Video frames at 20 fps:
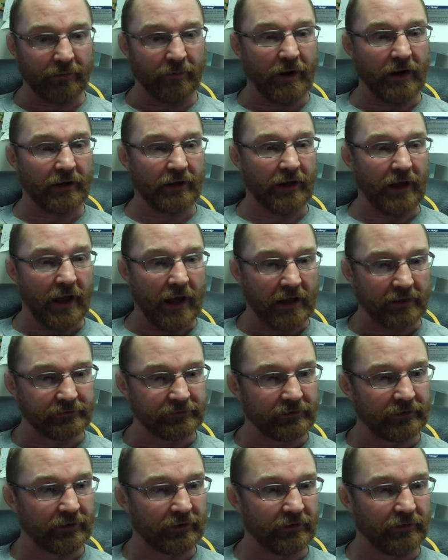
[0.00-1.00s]
them out of
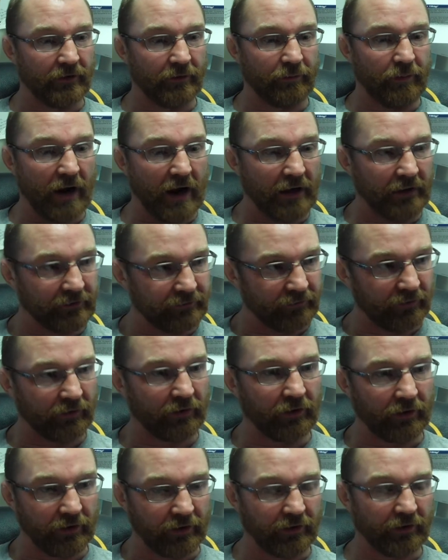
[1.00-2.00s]
gas and their bodies feel
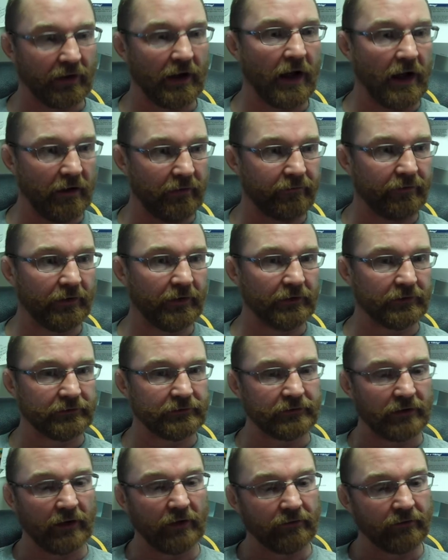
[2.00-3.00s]
good and they're confident and
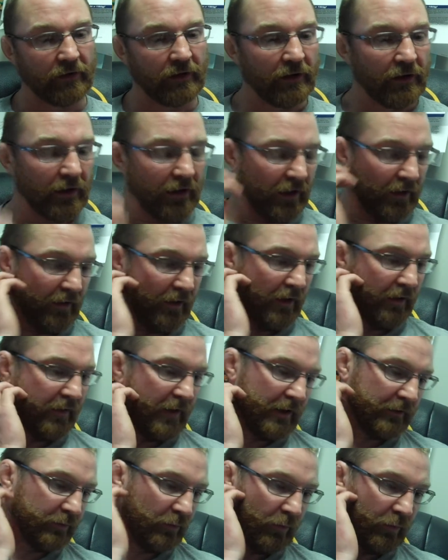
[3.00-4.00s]
stuff. And
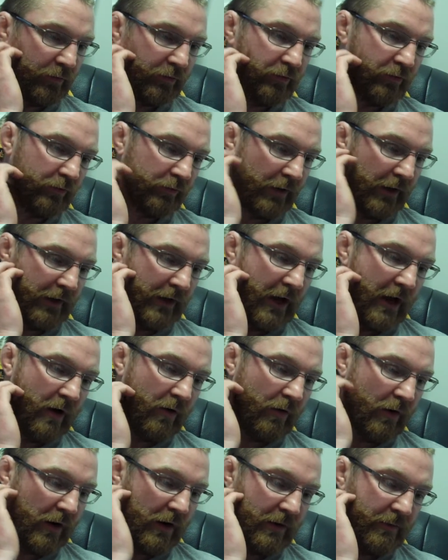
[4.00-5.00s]
that's what we're doing right
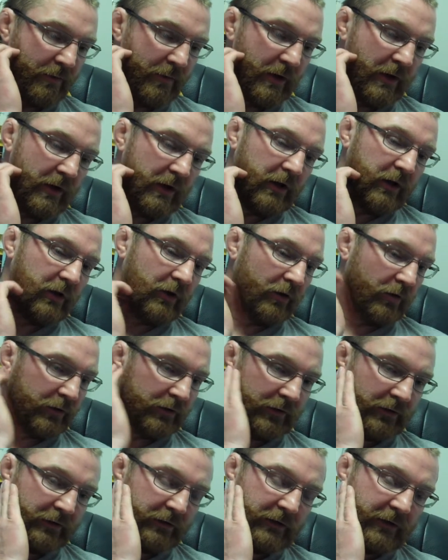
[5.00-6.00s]
now. You
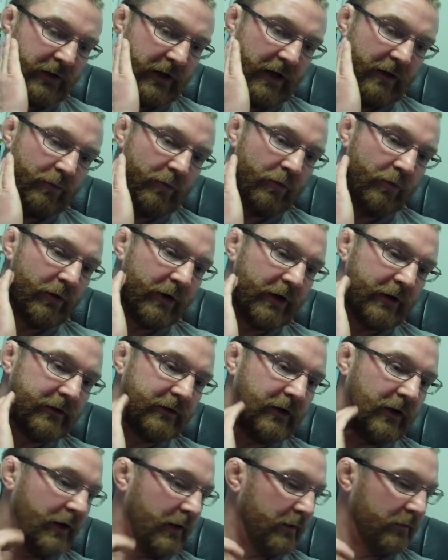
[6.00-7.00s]
know, today we went at
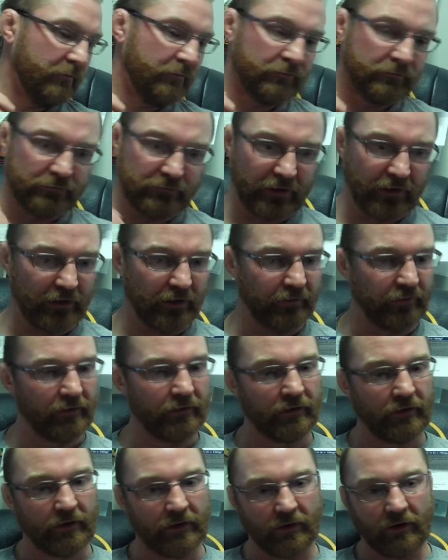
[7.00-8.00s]
10, get in
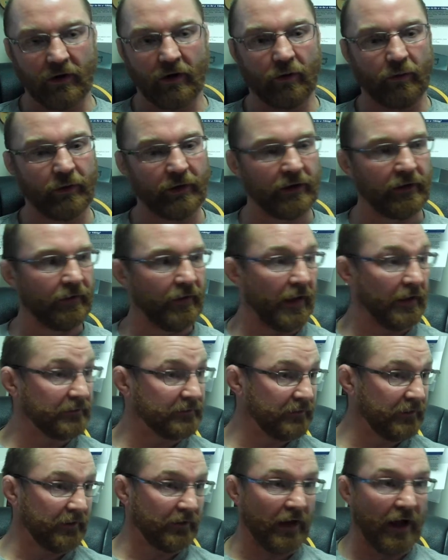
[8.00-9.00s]
there, get a go in, and
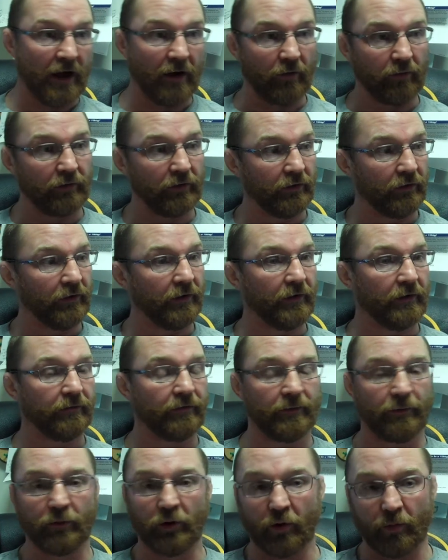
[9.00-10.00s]
that's it, out. You're in there
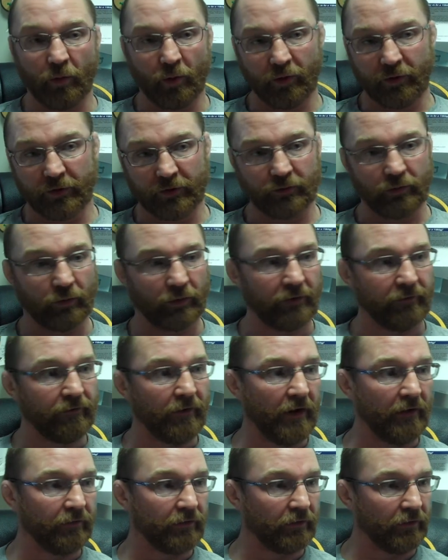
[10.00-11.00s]
for no more than
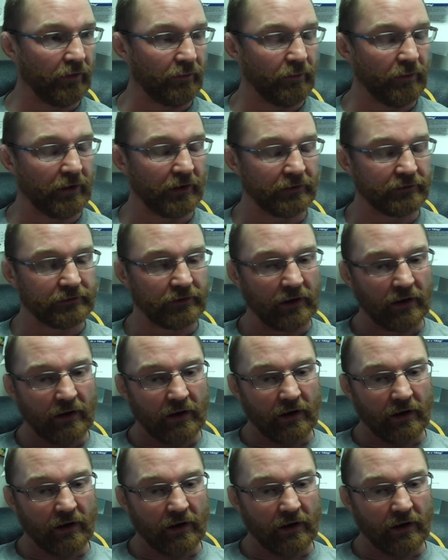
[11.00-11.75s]
25, 30 minutes.